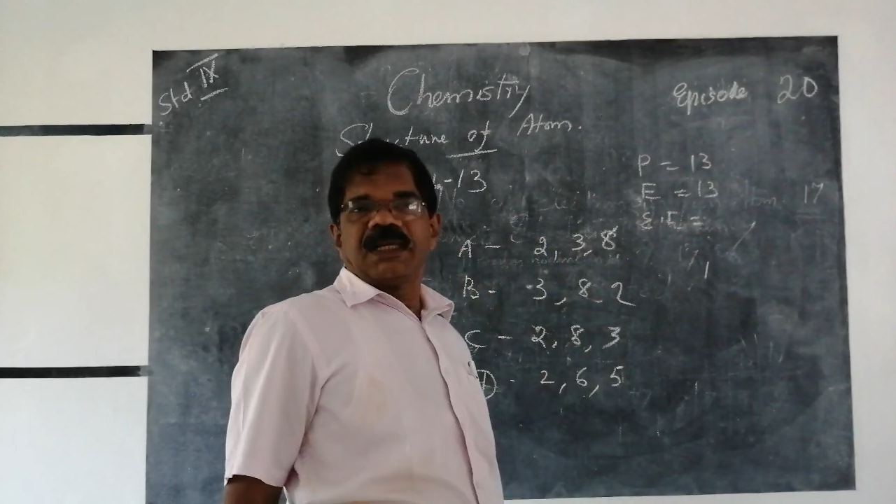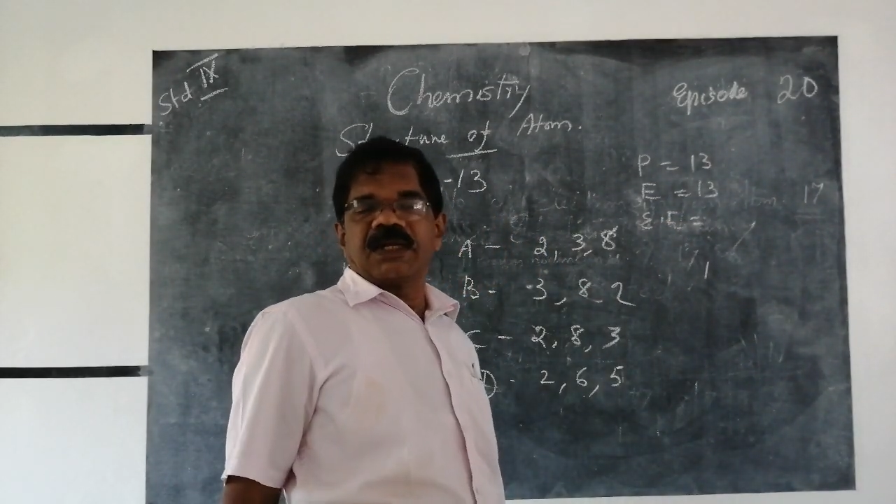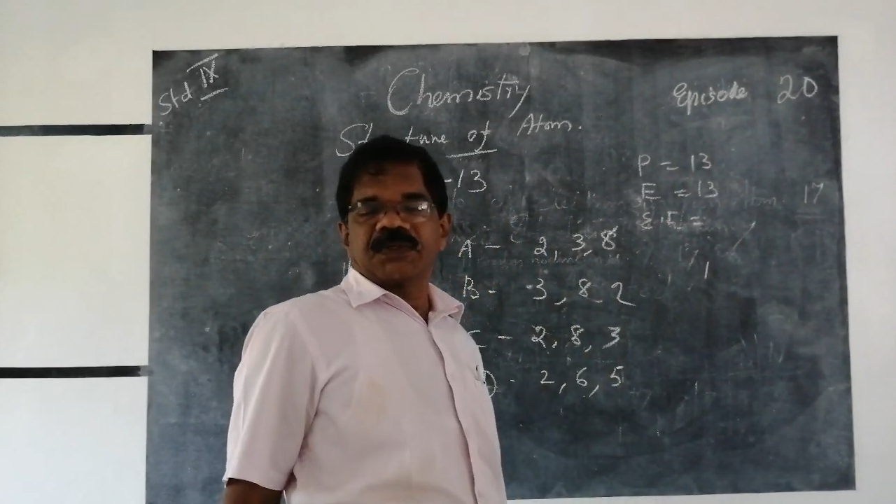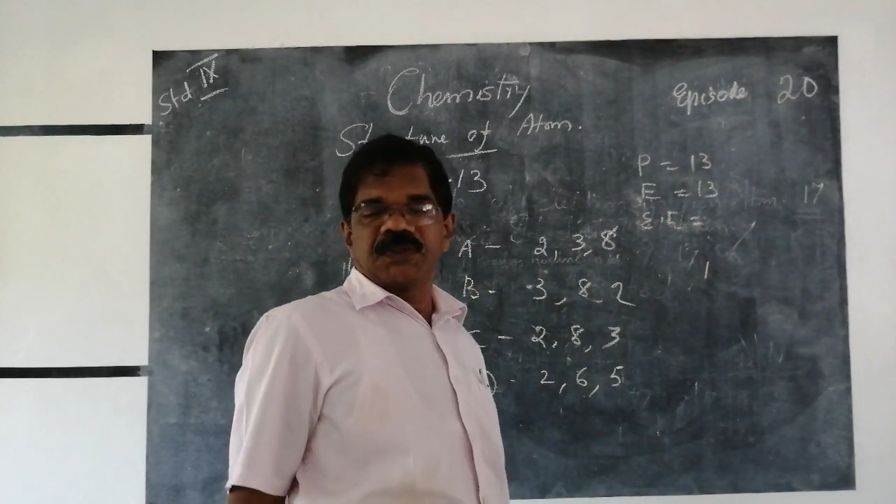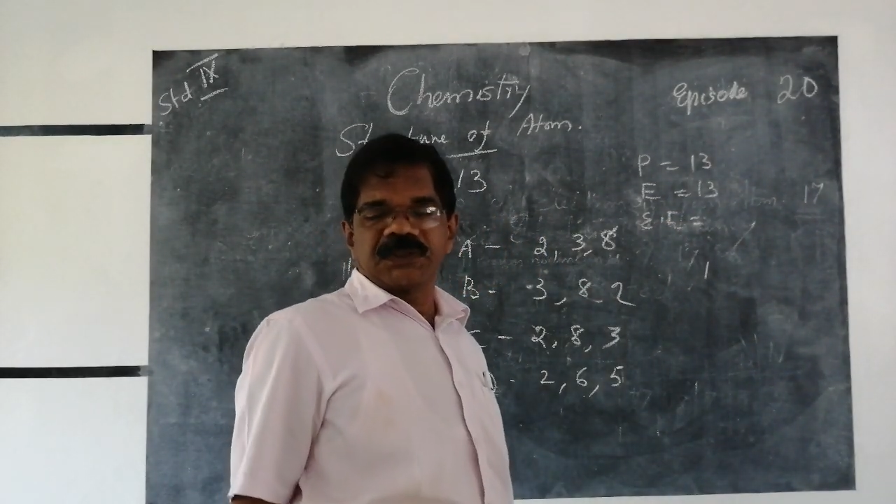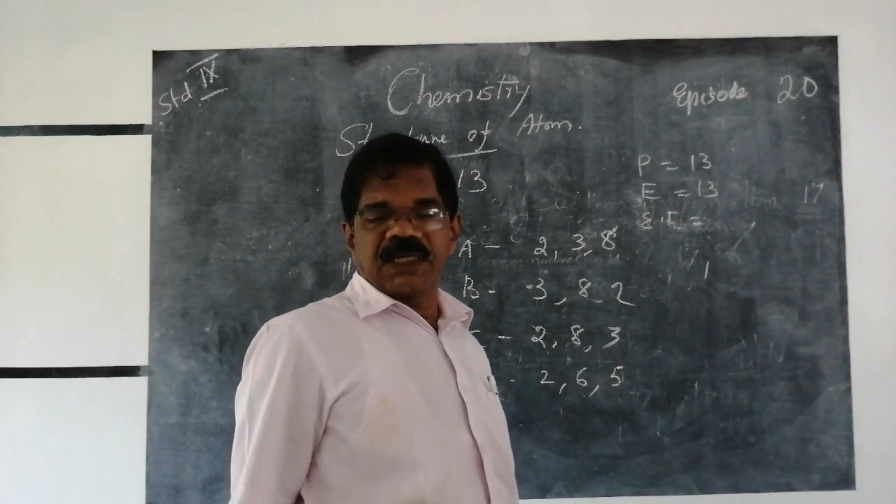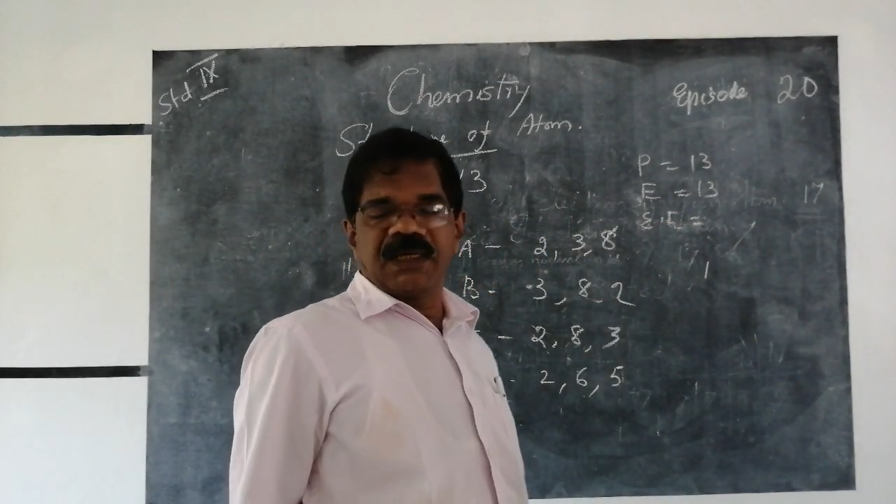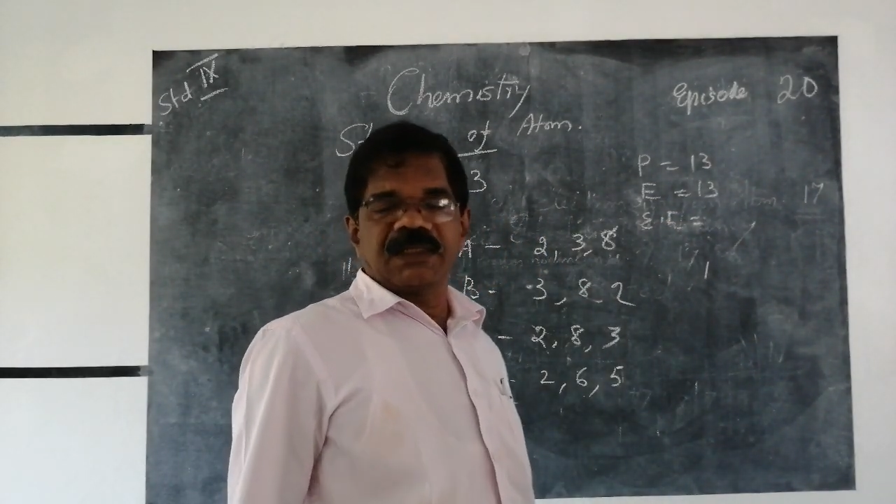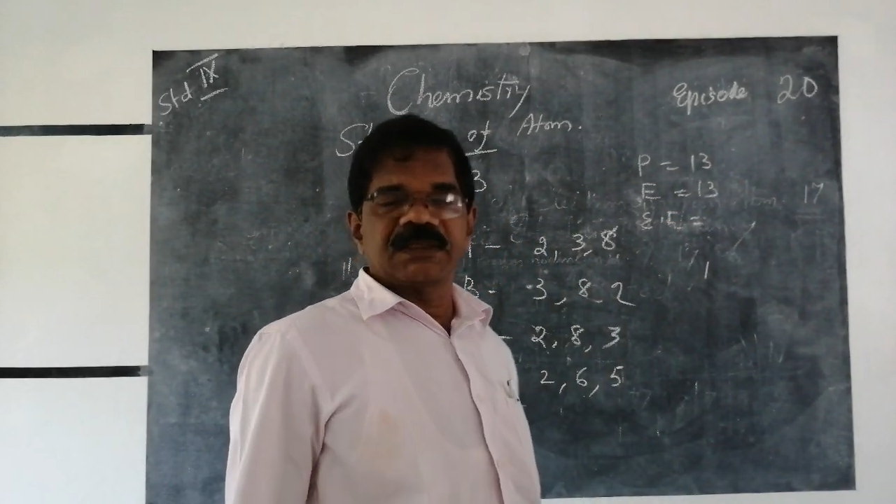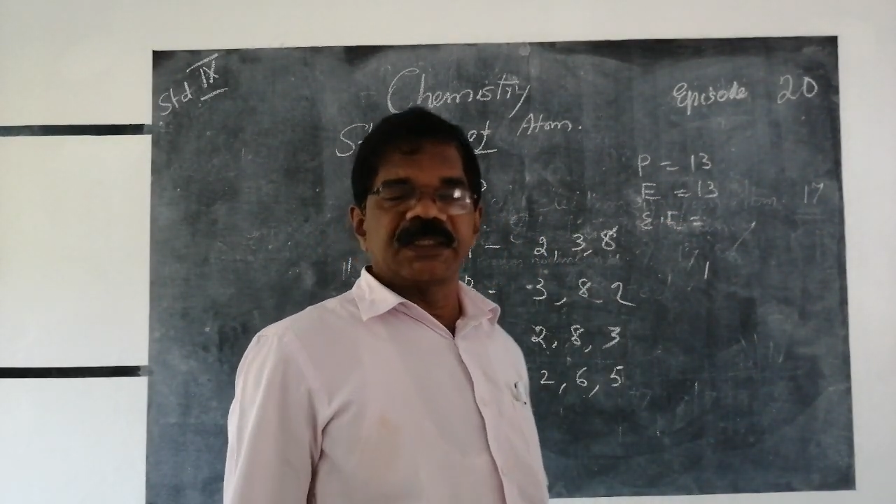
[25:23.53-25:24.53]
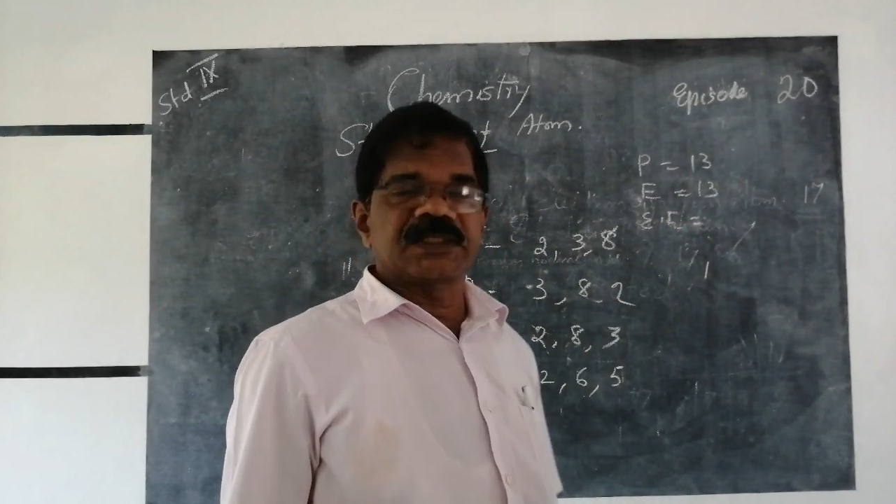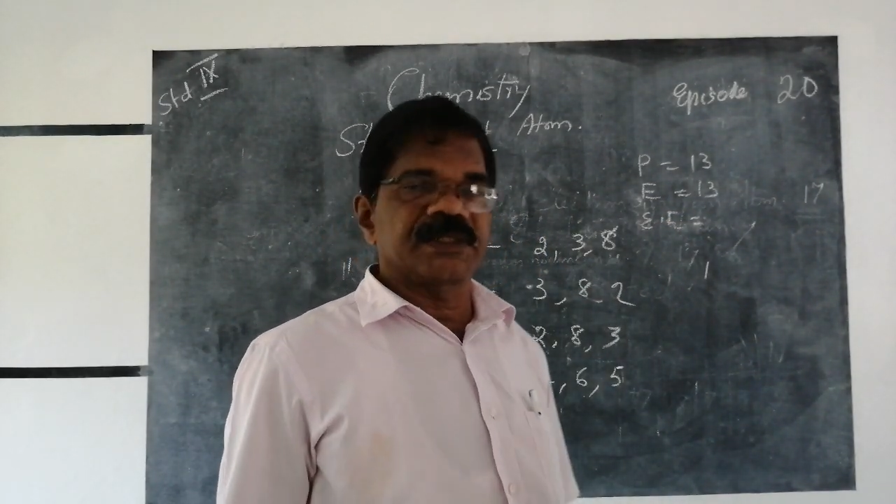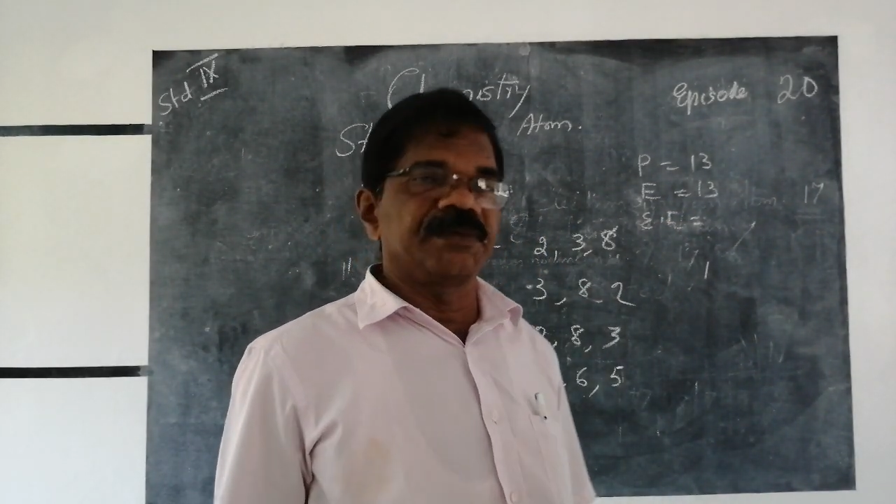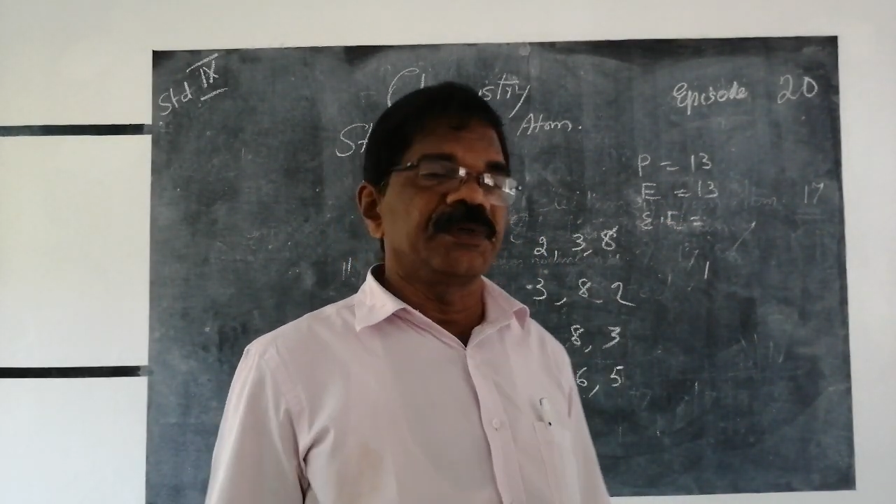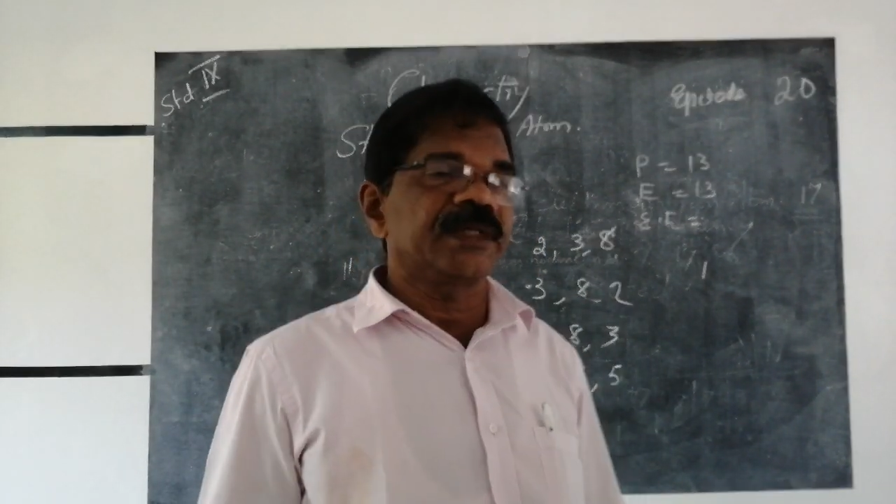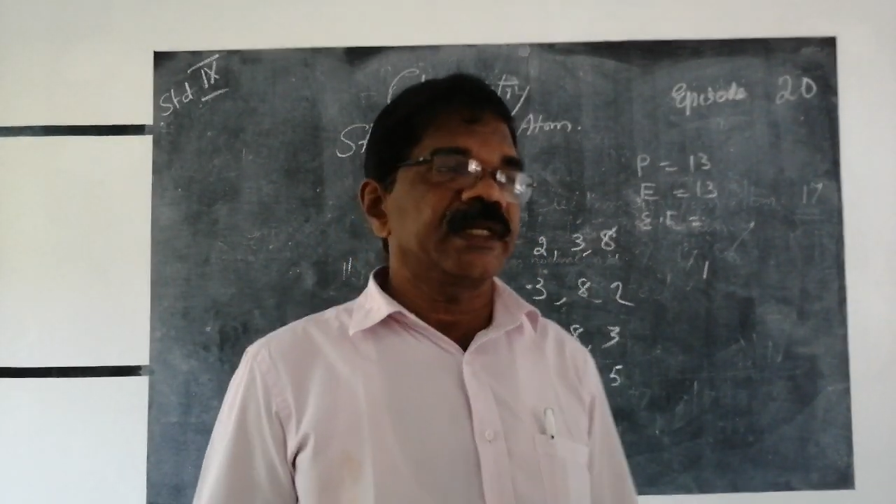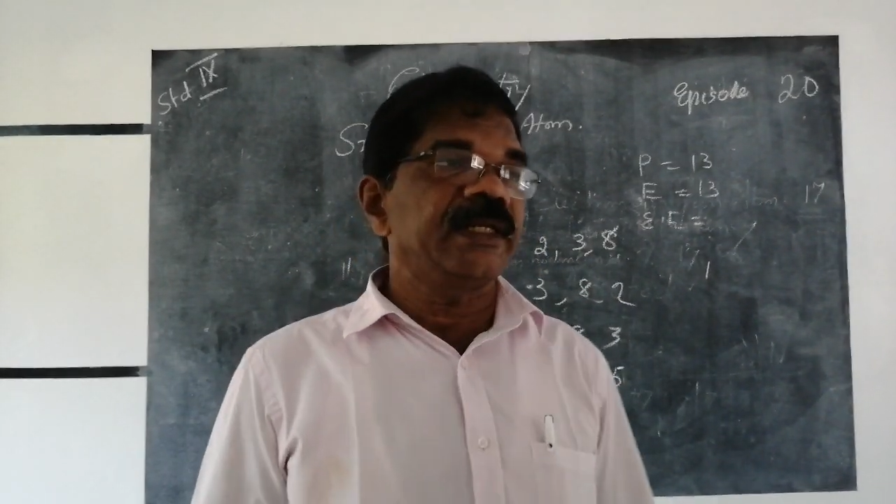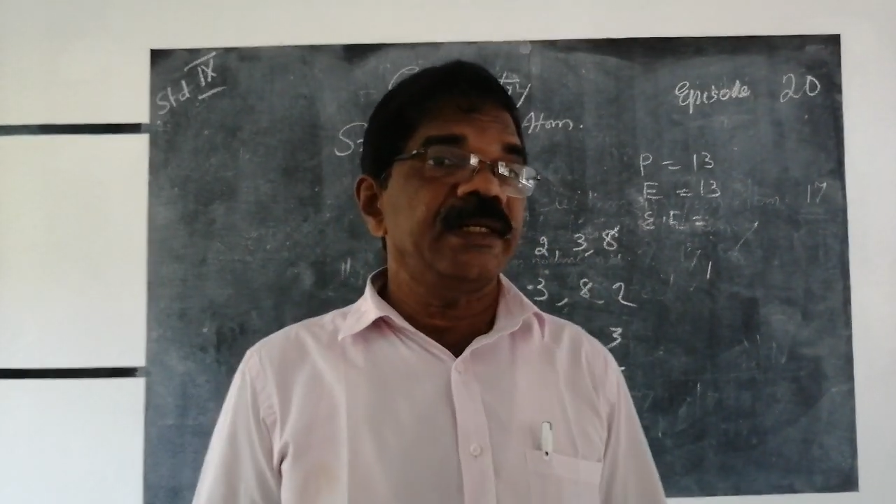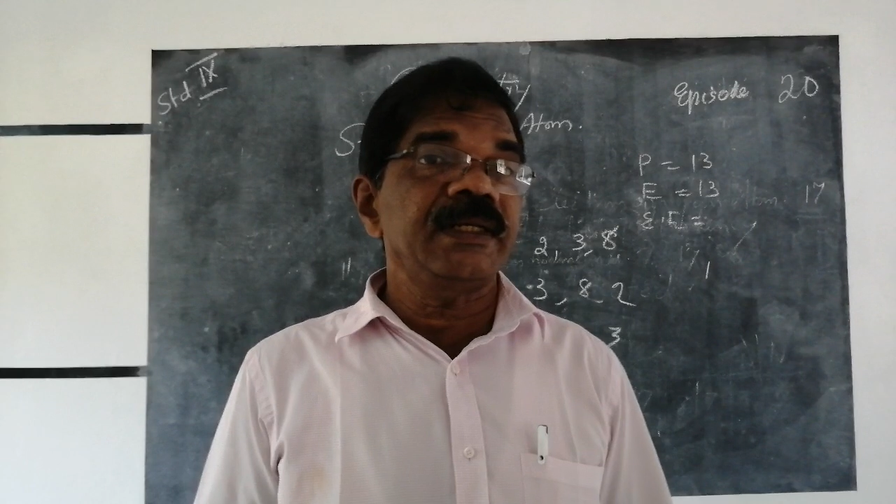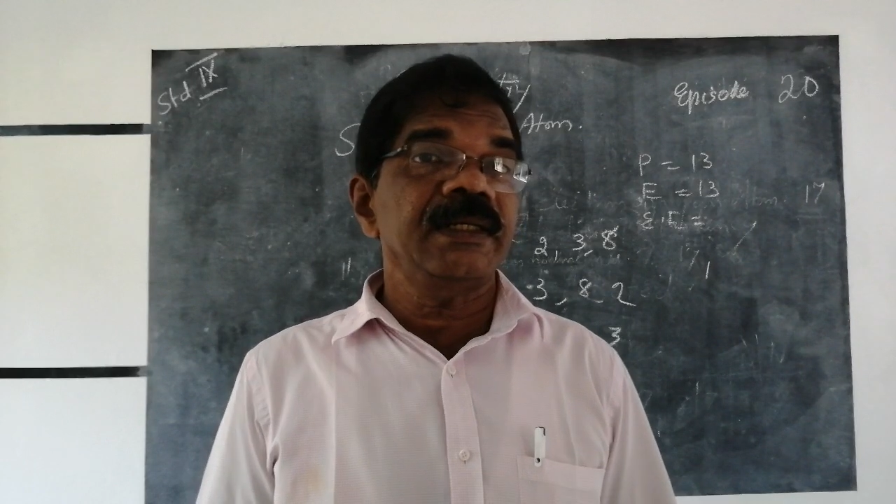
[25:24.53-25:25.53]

Electrons are distributed